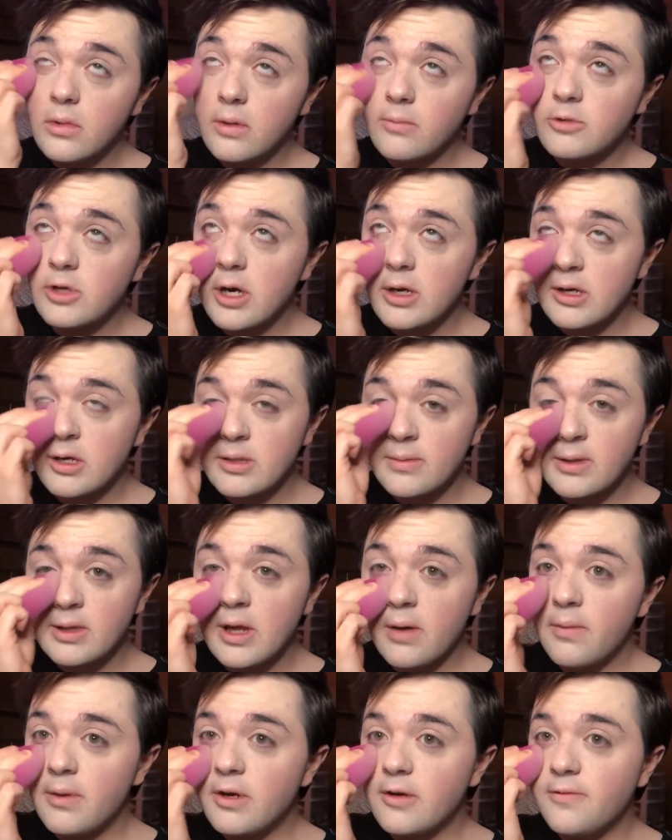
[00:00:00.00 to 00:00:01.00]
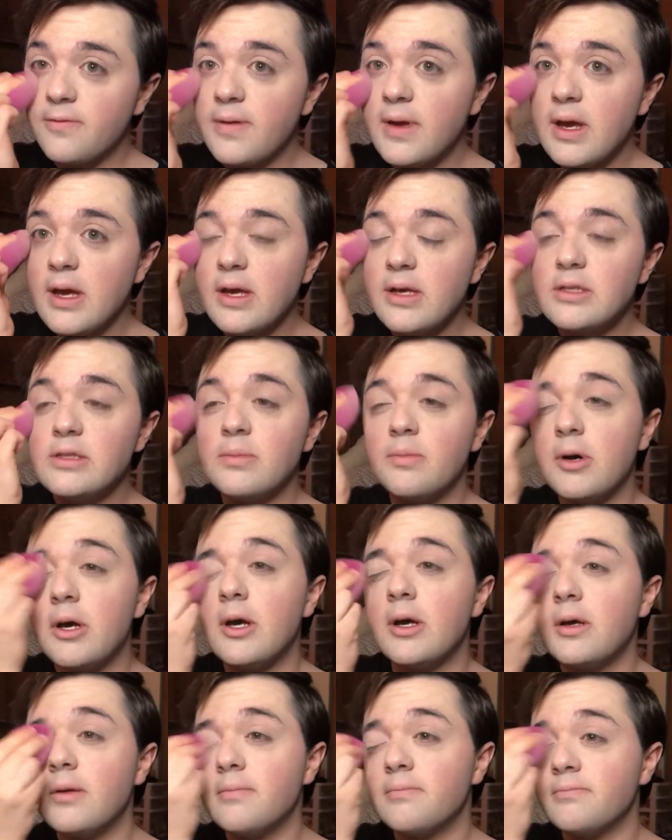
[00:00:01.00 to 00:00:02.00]
I'm trying not to make that weird face,
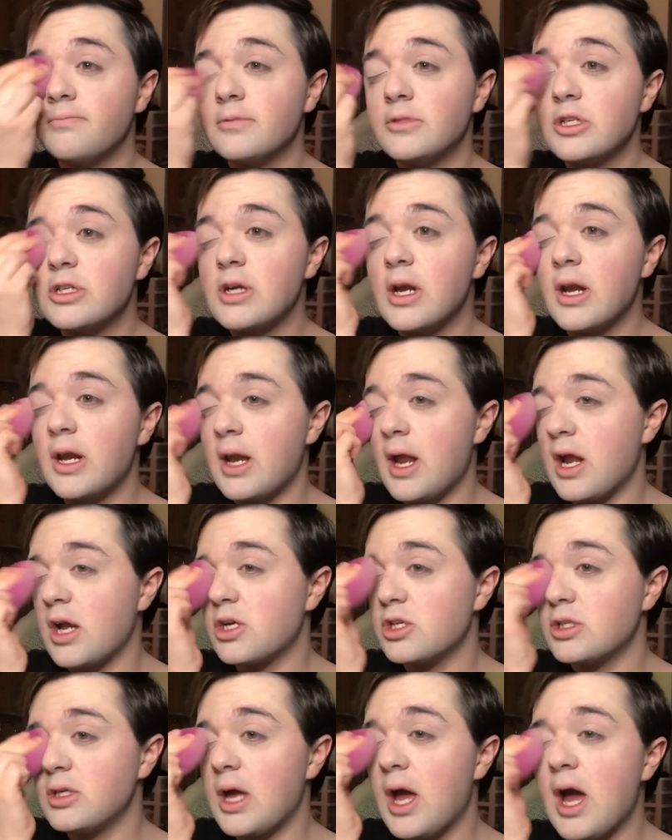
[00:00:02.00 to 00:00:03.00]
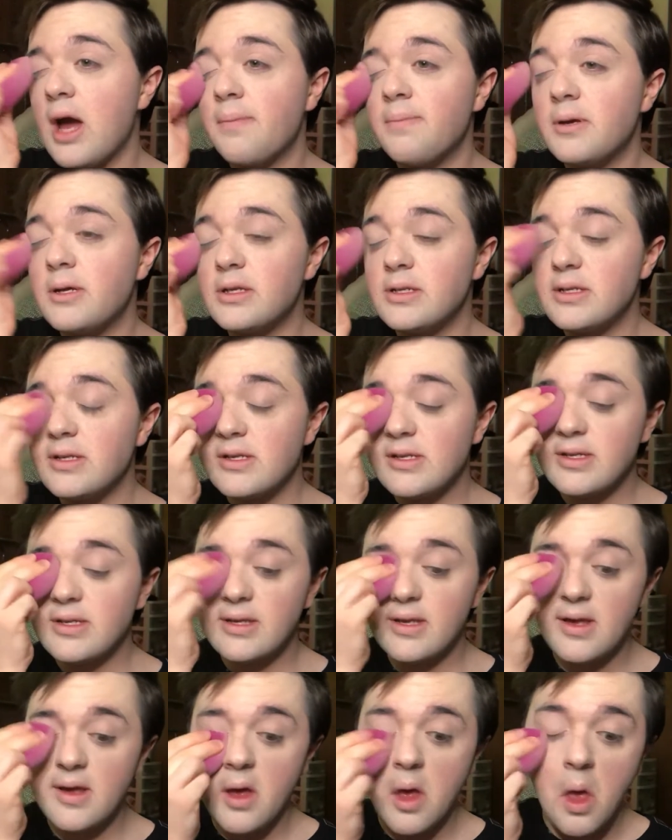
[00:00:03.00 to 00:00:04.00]
but it just kind of naturally happens.
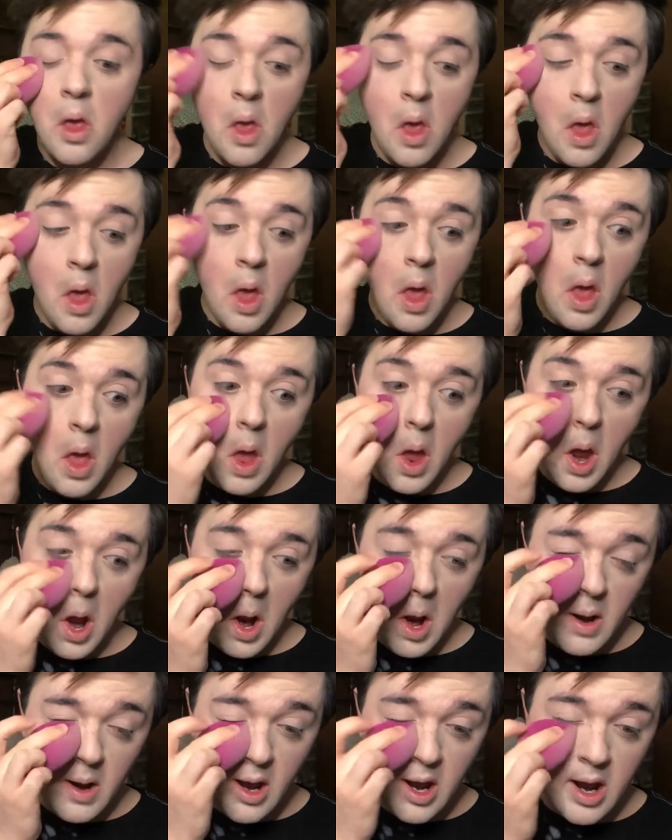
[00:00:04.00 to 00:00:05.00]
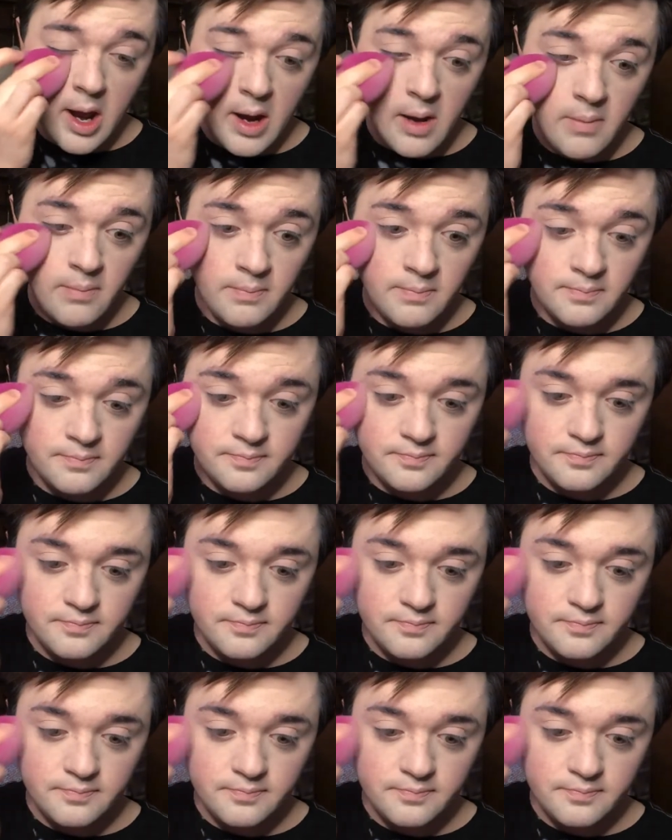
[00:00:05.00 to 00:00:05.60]
And then